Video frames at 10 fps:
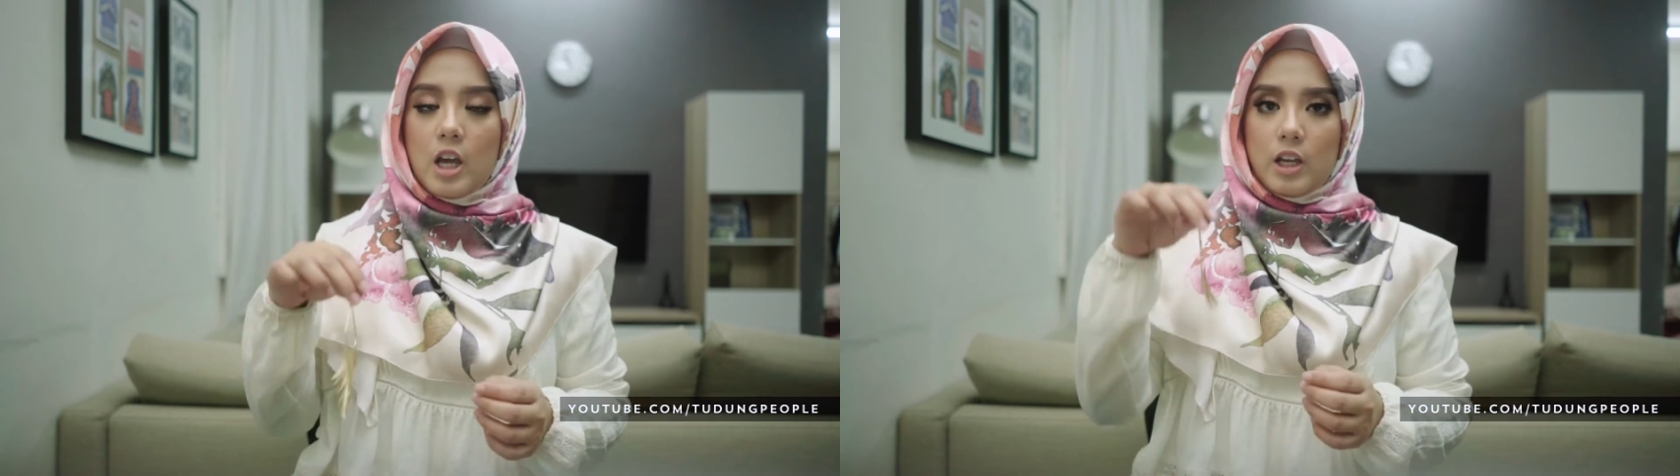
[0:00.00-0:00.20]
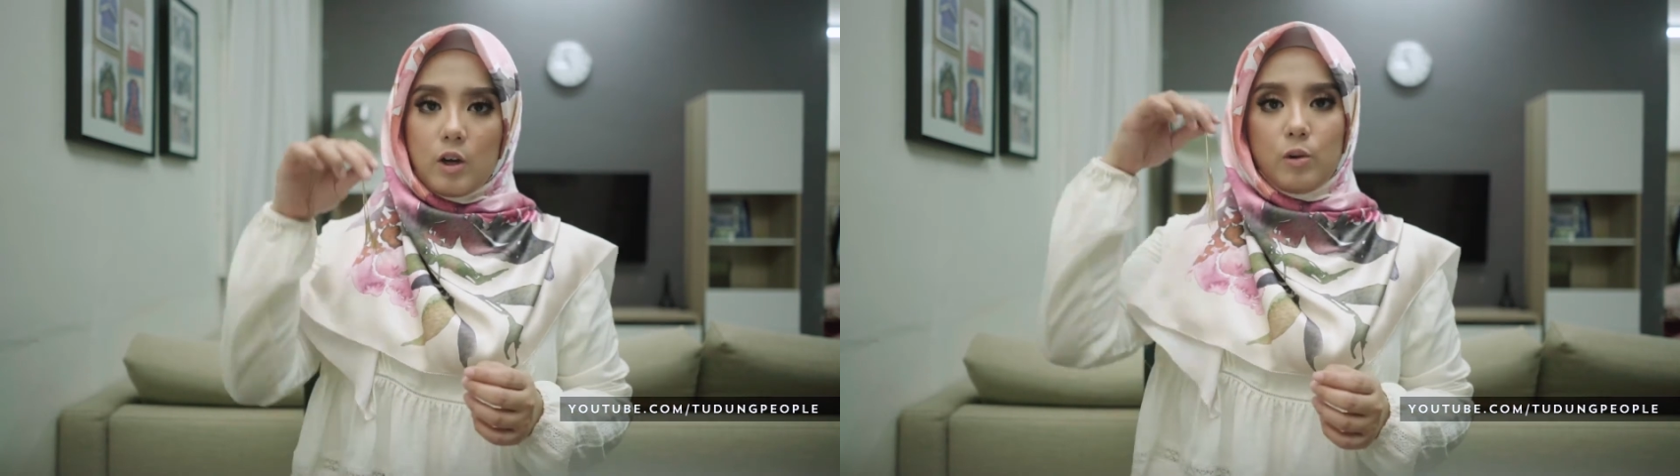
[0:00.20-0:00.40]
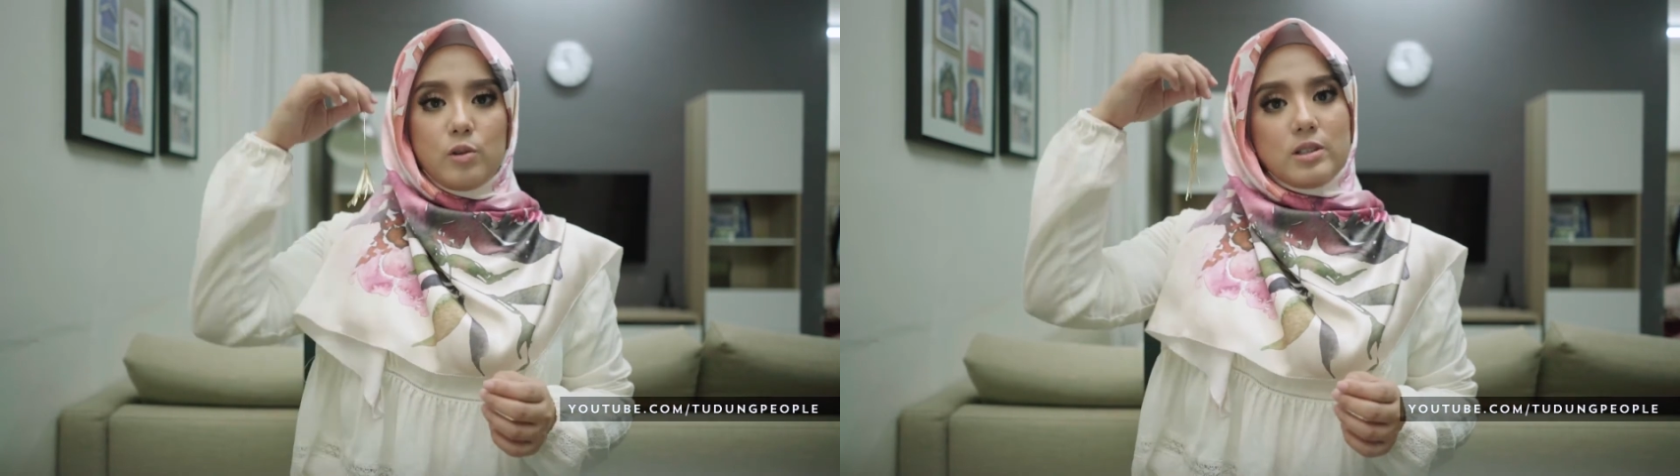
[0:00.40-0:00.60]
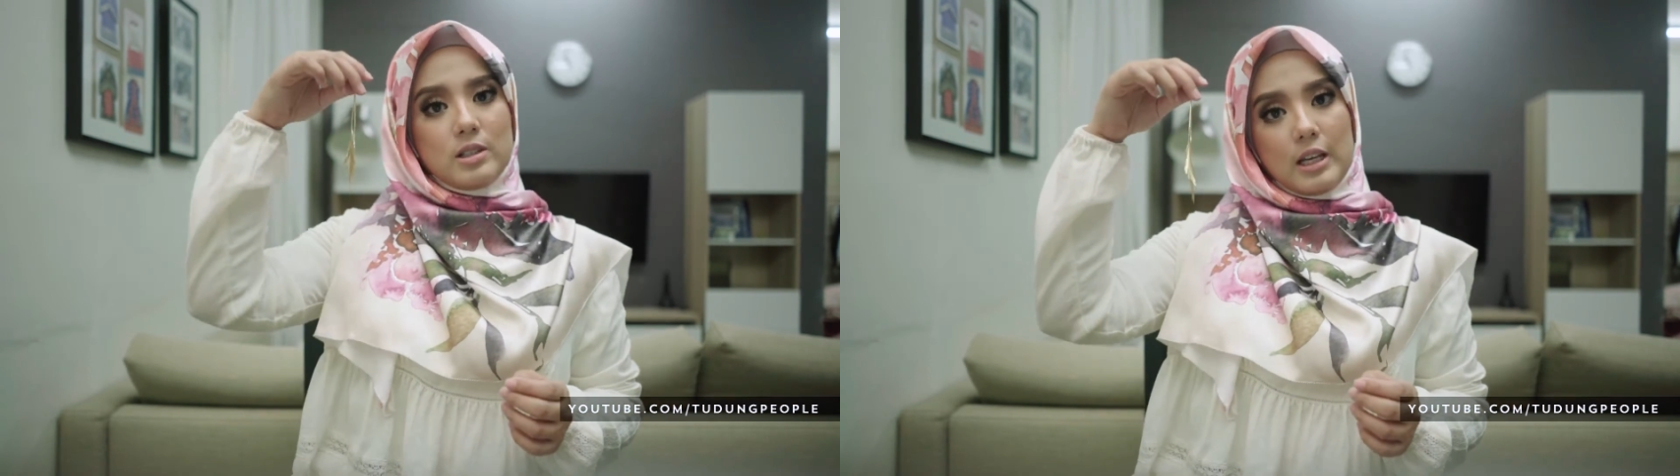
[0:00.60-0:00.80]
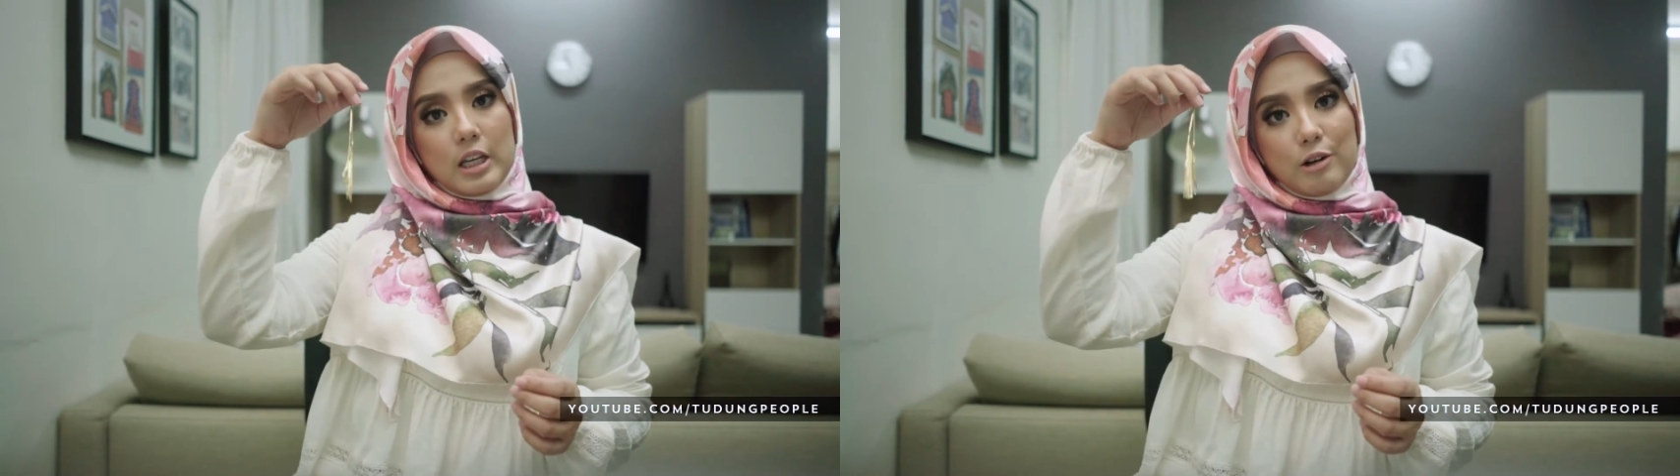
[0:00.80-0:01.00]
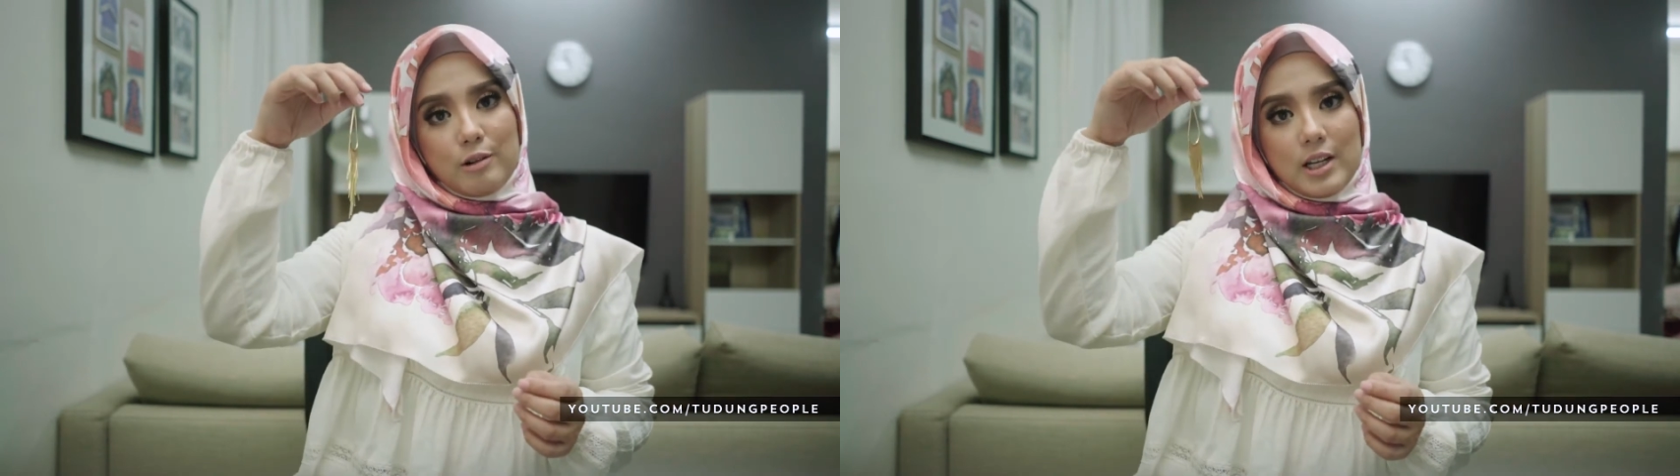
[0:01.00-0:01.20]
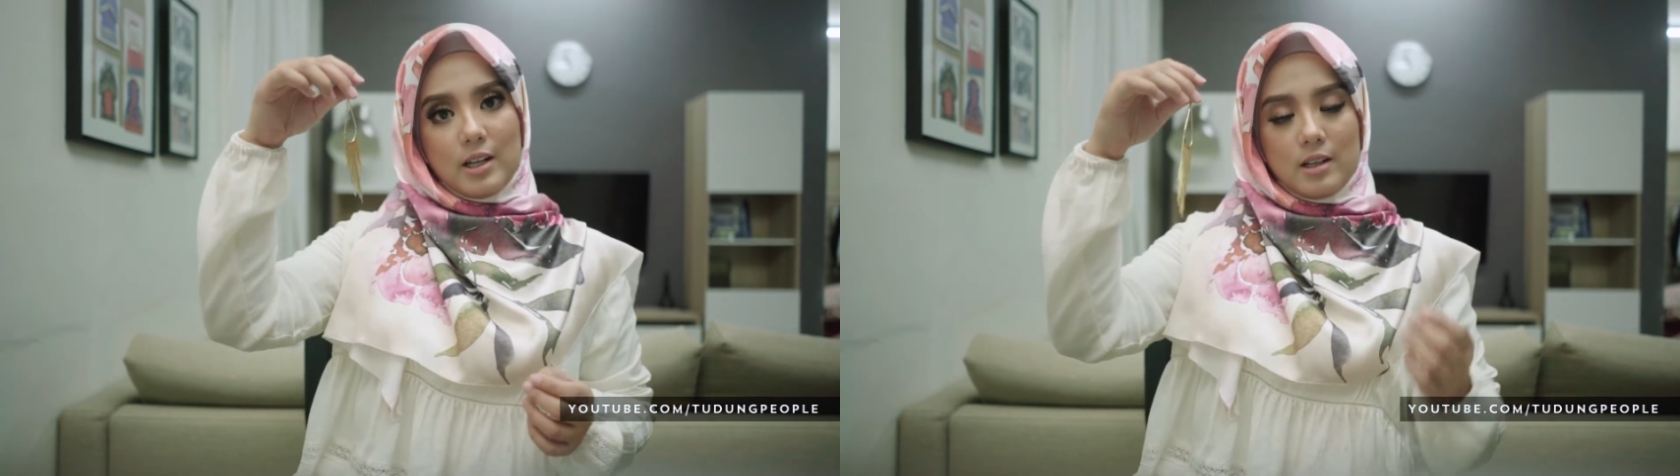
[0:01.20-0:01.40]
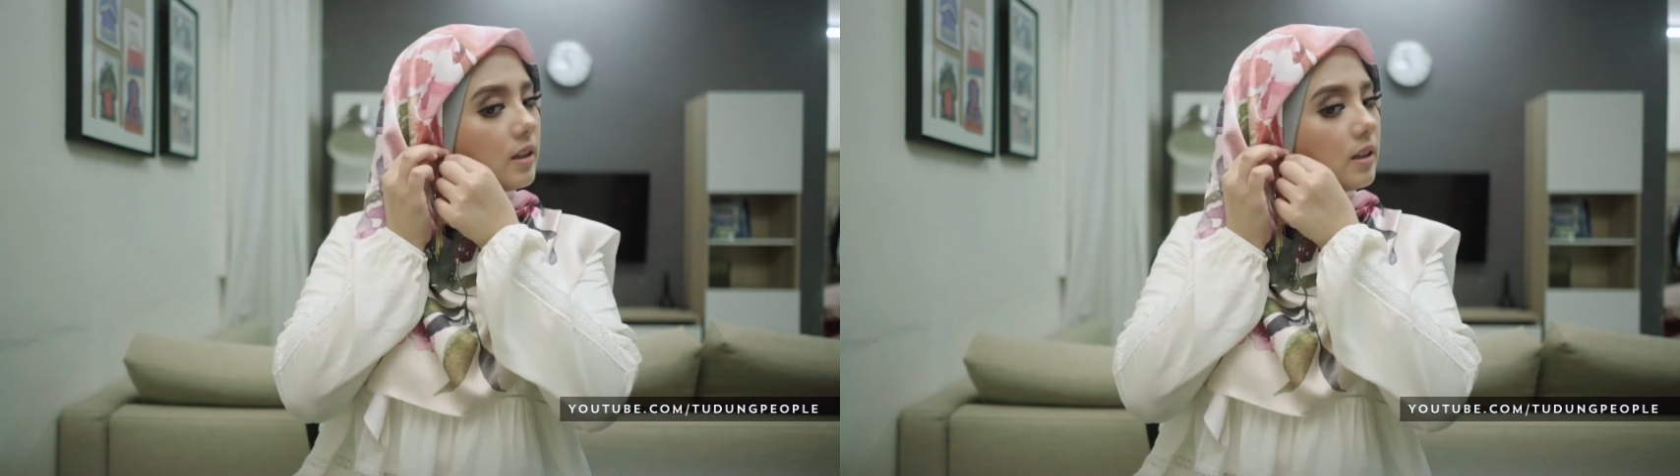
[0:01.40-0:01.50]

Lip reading: you can always take earring.